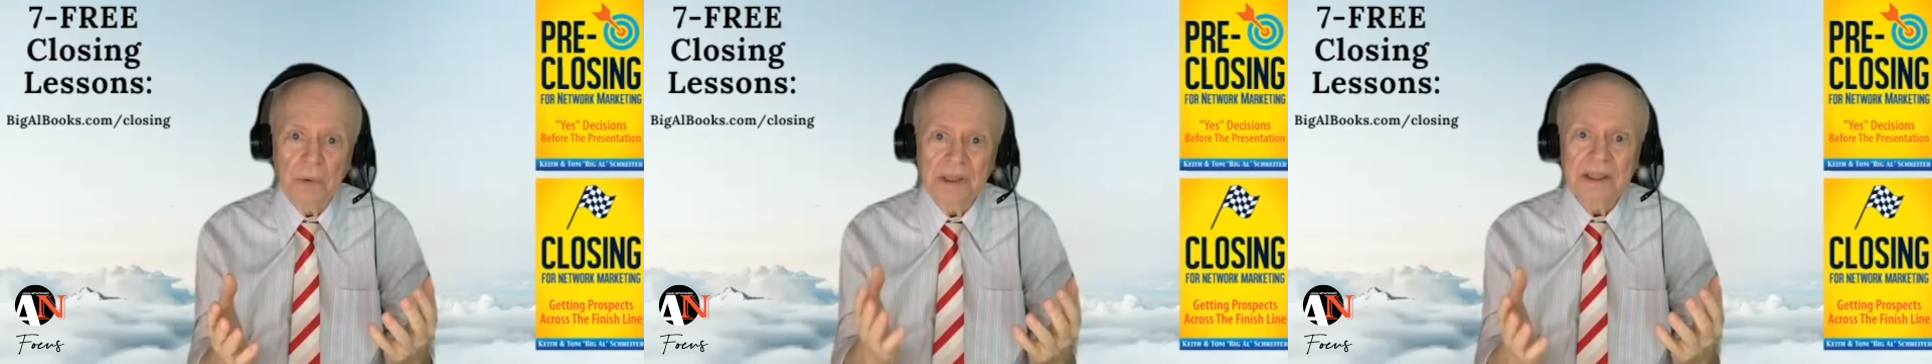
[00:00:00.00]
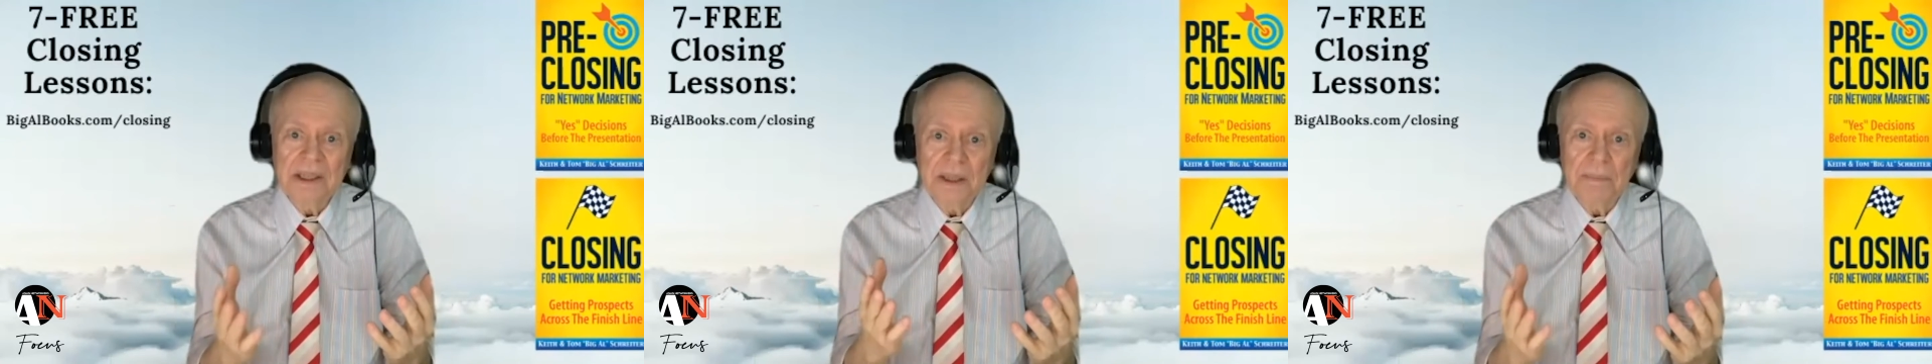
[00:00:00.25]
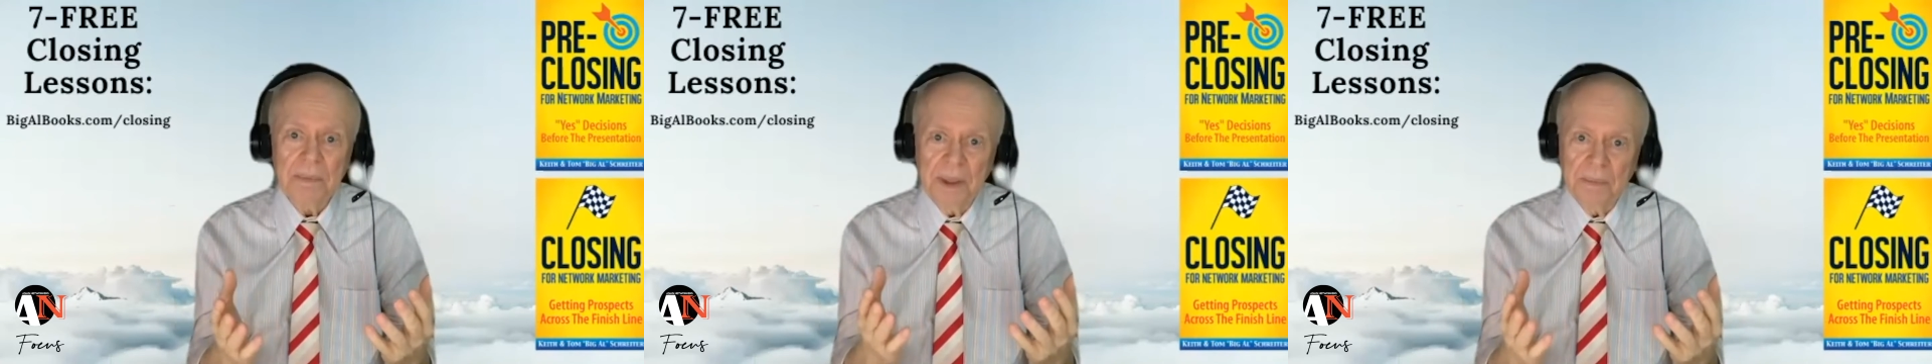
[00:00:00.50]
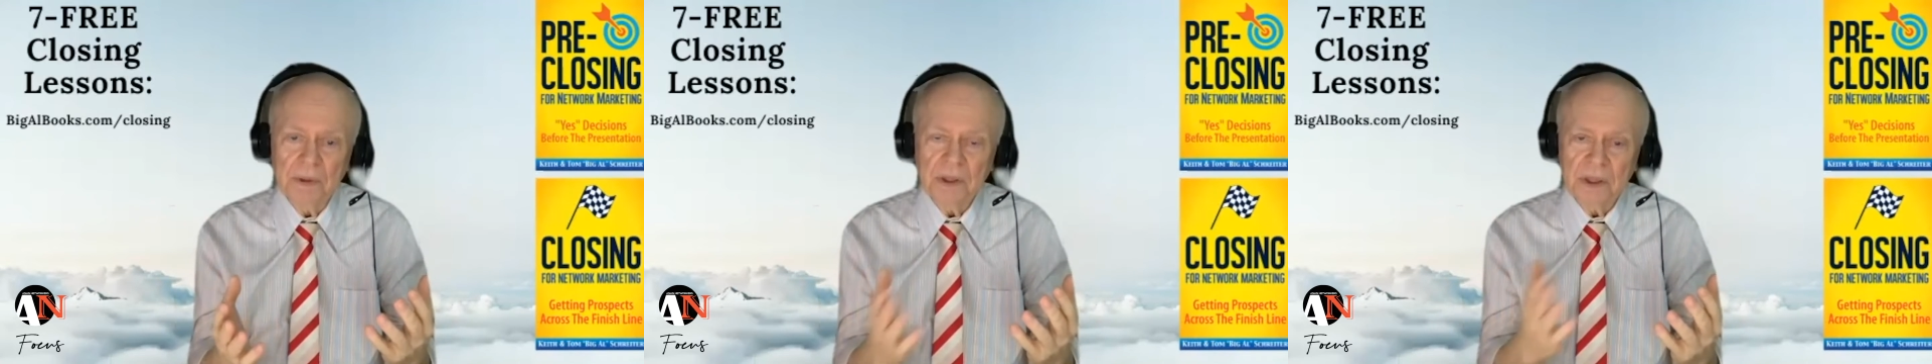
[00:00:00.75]
which is get
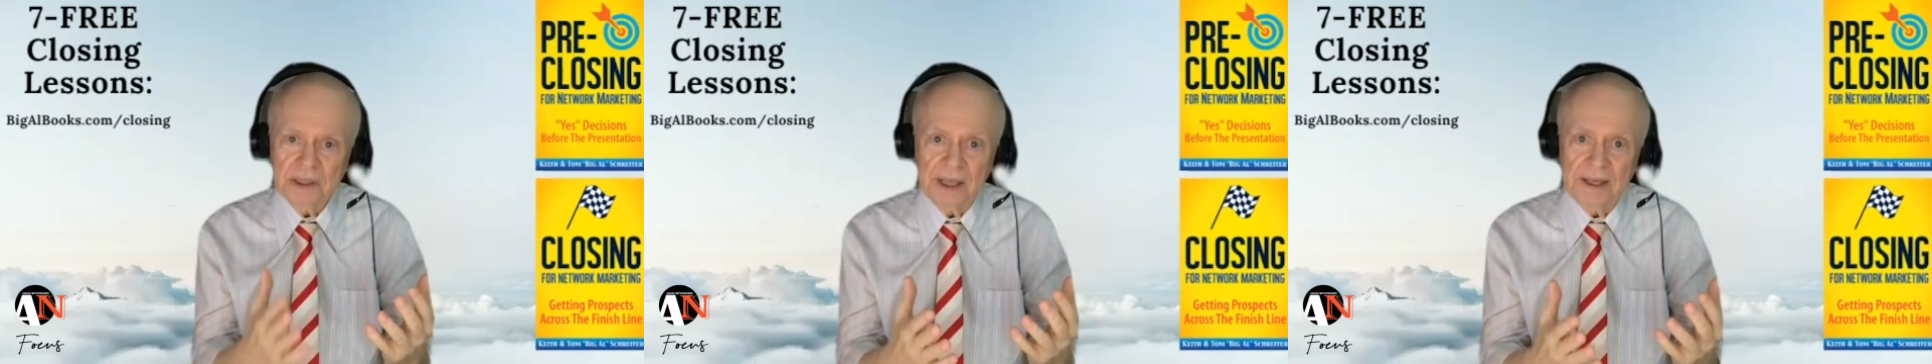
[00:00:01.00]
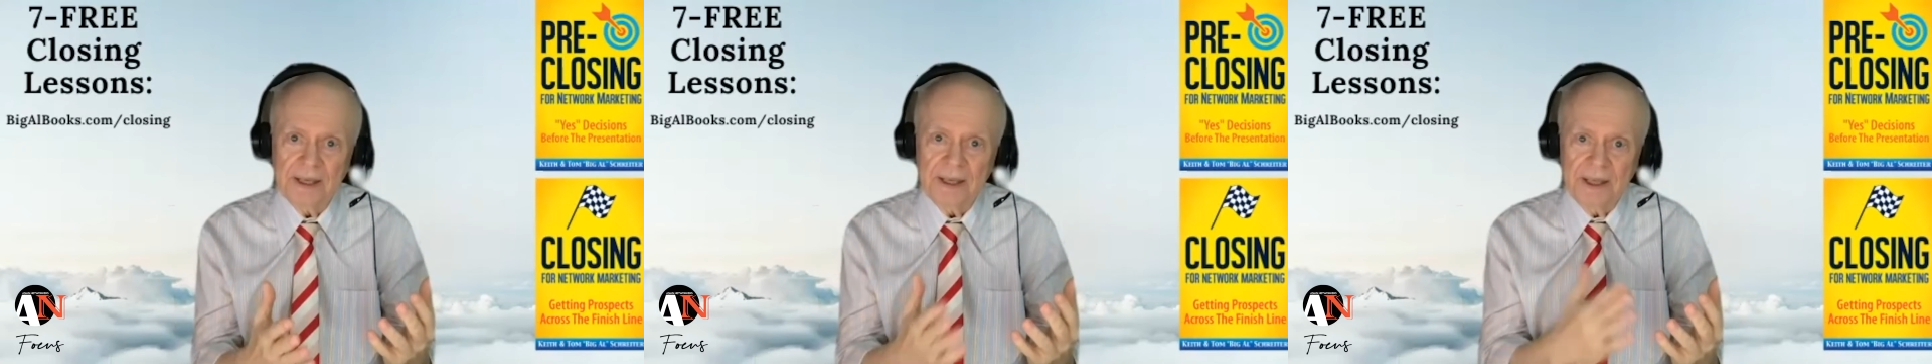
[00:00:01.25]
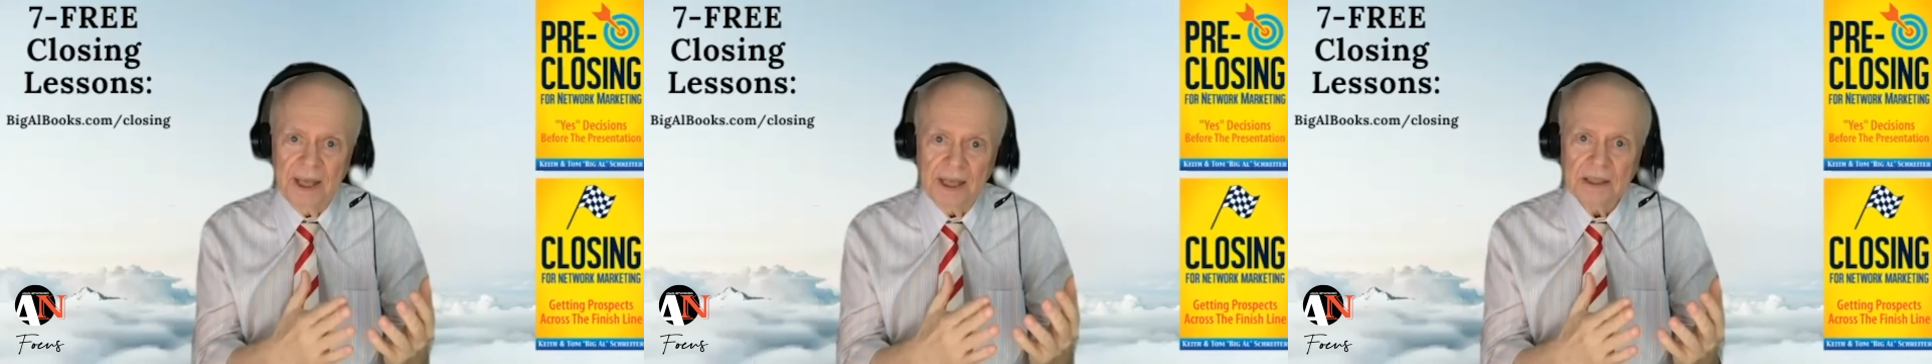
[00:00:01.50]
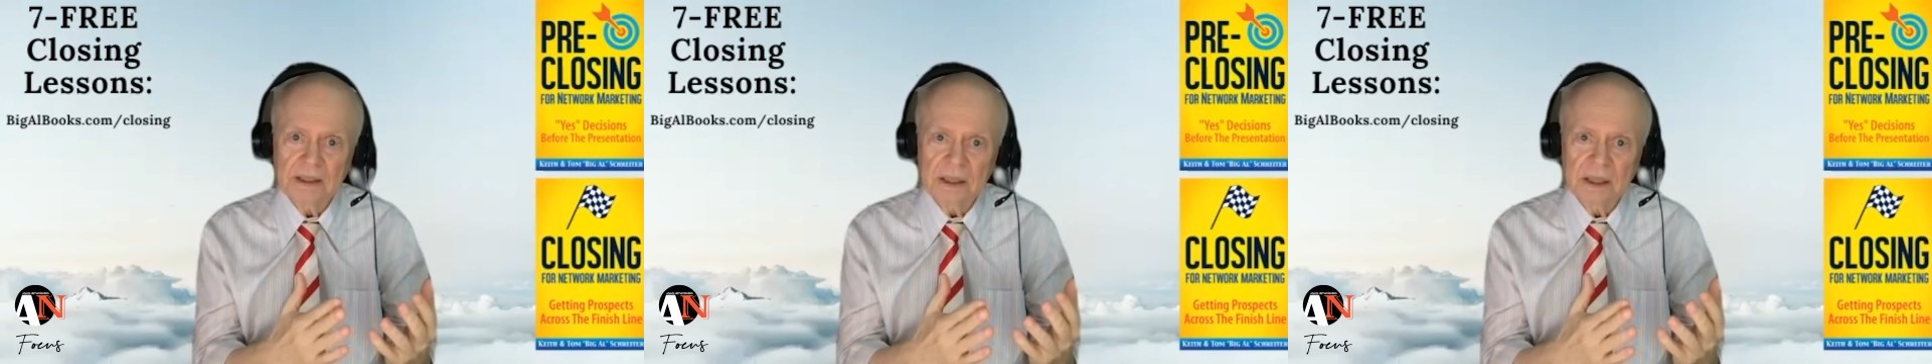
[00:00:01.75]
people to say
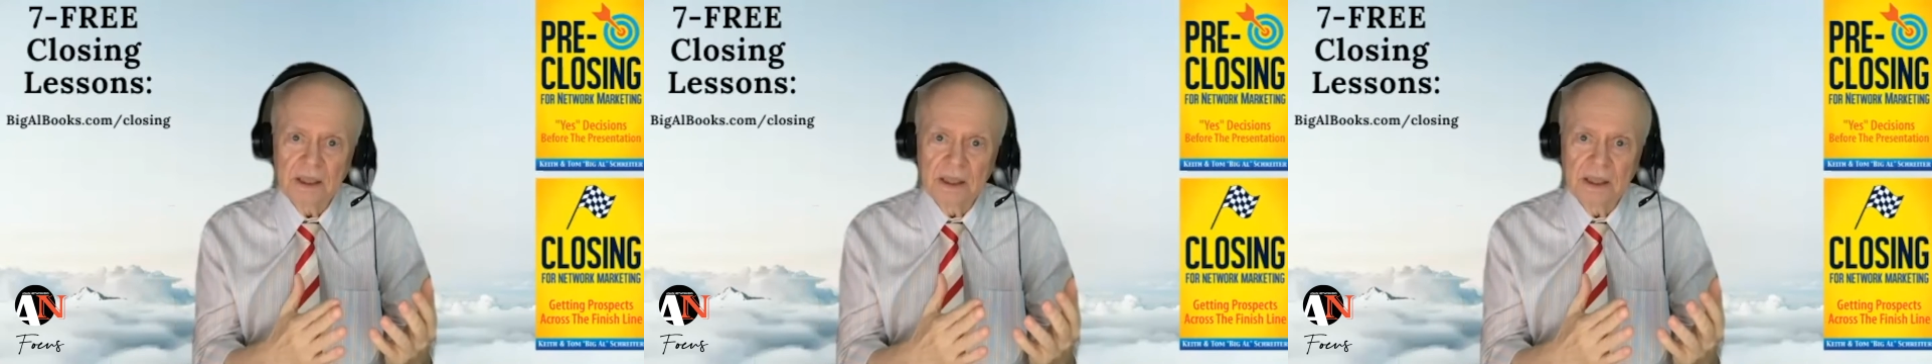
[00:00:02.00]
yes.